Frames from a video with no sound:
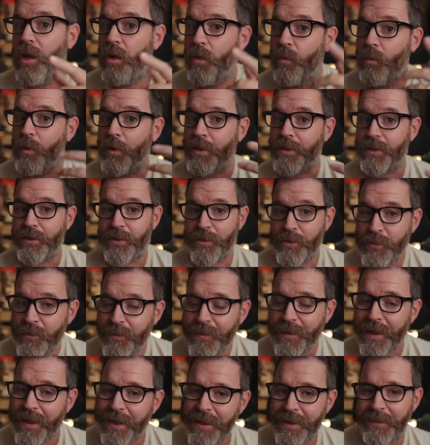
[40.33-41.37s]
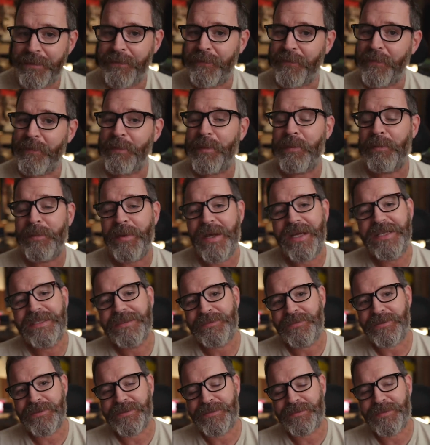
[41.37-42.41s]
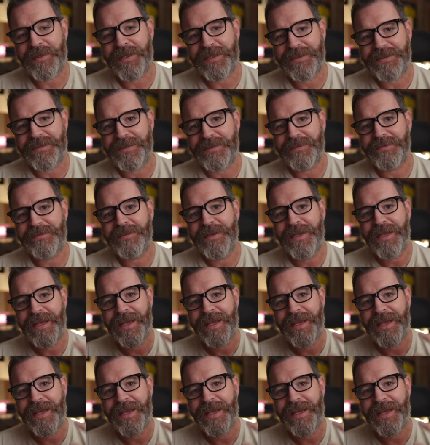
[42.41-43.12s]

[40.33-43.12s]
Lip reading: what you like from a bass perspective,